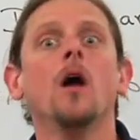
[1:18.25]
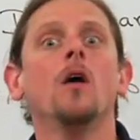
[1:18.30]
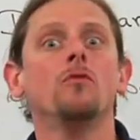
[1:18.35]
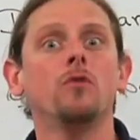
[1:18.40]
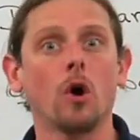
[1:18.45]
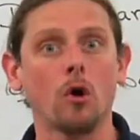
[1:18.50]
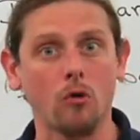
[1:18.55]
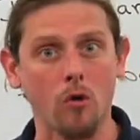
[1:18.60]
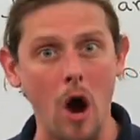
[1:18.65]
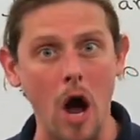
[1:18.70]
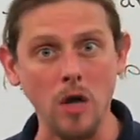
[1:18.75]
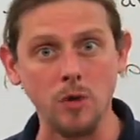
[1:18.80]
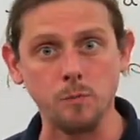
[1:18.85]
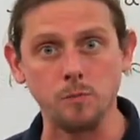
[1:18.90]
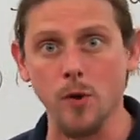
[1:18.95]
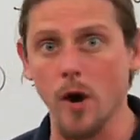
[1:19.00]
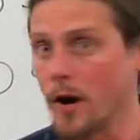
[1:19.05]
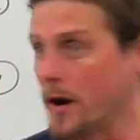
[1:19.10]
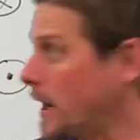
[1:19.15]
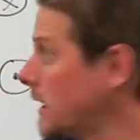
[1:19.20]
The cross
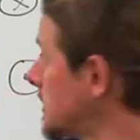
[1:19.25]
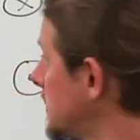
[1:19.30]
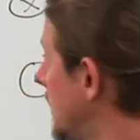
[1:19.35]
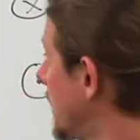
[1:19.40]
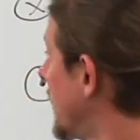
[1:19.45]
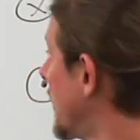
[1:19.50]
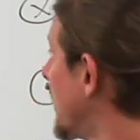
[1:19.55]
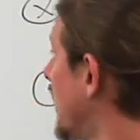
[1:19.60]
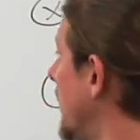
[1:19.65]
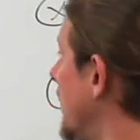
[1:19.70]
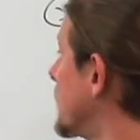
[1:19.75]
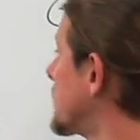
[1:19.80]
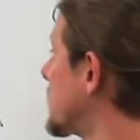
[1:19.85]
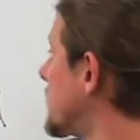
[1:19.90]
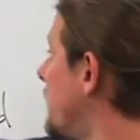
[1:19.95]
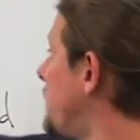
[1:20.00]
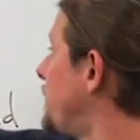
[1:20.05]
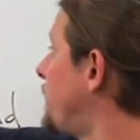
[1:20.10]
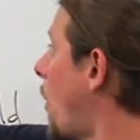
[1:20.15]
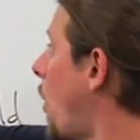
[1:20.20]
product gives the
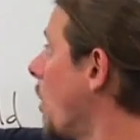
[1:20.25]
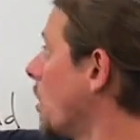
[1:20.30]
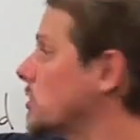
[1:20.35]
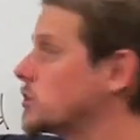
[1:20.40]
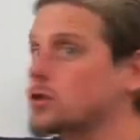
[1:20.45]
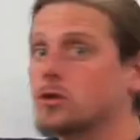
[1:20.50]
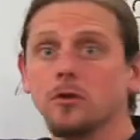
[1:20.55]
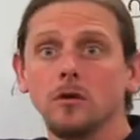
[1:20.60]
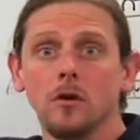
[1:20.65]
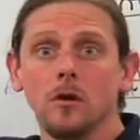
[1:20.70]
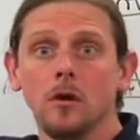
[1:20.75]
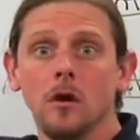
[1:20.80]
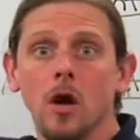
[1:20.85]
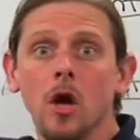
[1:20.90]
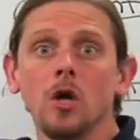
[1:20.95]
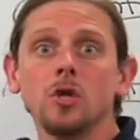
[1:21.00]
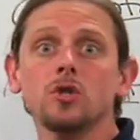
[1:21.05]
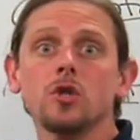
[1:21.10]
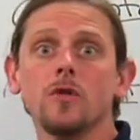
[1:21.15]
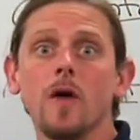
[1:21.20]
force.
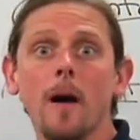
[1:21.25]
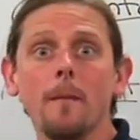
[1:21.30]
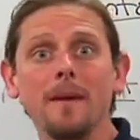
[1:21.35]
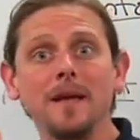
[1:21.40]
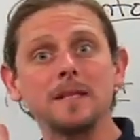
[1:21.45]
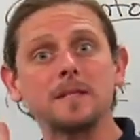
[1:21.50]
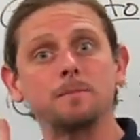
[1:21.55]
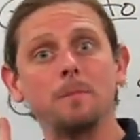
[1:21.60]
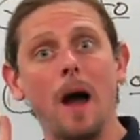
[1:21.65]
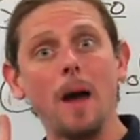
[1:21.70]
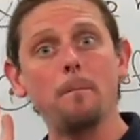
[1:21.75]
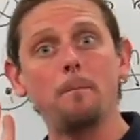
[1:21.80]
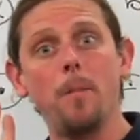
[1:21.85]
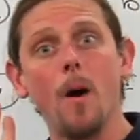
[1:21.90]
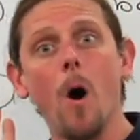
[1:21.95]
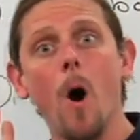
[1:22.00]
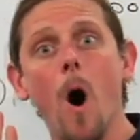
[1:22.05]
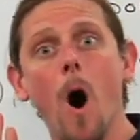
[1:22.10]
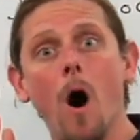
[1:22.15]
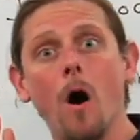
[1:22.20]
So that means my
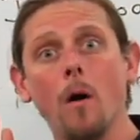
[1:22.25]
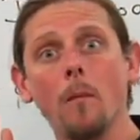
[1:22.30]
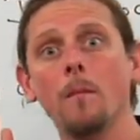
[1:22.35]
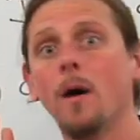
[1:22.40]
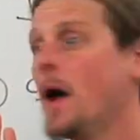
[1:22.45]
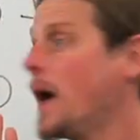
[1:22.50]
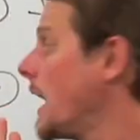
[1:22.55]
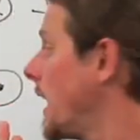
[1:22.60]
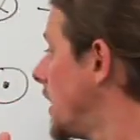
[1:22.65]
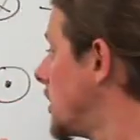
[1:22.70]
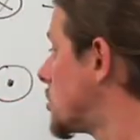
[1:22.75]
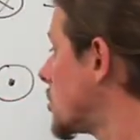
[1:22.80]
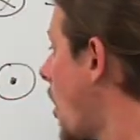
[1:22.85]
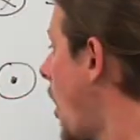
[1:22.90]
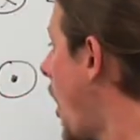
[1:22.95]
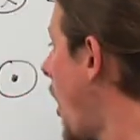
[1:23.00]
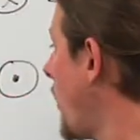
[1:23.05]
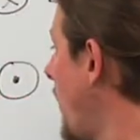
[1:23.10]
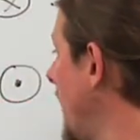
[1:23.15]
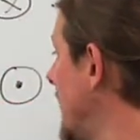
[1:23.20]
palm is
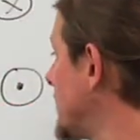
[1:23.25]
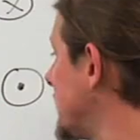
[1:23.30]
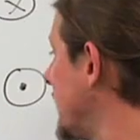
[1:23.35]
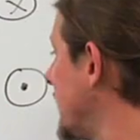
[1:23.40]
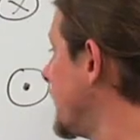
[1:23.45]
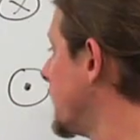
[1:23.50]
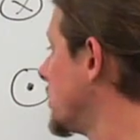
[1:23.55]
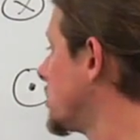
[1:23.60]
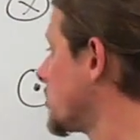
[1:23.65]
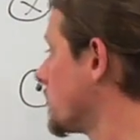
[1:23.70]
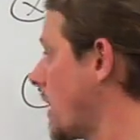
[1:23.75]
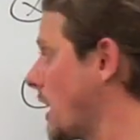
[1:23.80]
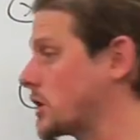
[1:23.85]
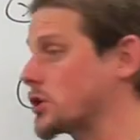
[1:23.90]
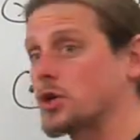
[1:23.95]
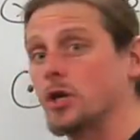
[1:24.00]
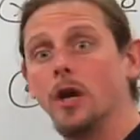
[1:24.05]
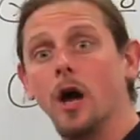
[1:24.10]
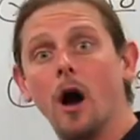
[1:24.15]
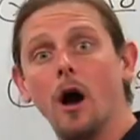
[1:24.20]
always in the
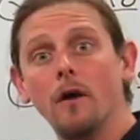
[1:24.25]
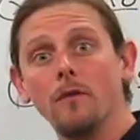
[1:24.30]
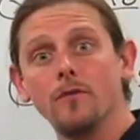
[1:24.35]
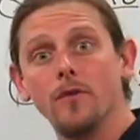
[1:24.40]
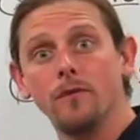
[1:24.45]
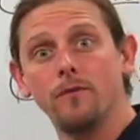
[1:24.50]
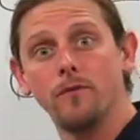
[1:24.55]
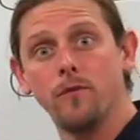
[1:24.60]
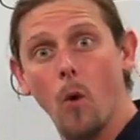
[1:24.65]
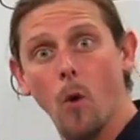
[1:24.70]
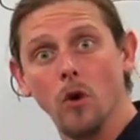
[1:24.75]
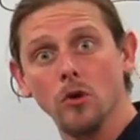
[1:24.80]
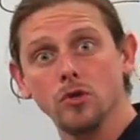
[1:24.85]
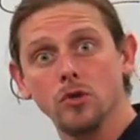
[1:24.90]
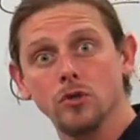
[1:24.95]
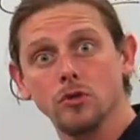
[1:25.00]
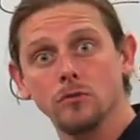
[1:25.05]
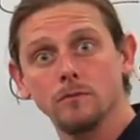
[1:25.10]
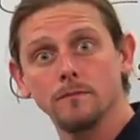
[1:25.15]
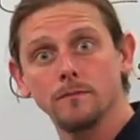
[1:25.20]
direction of the force.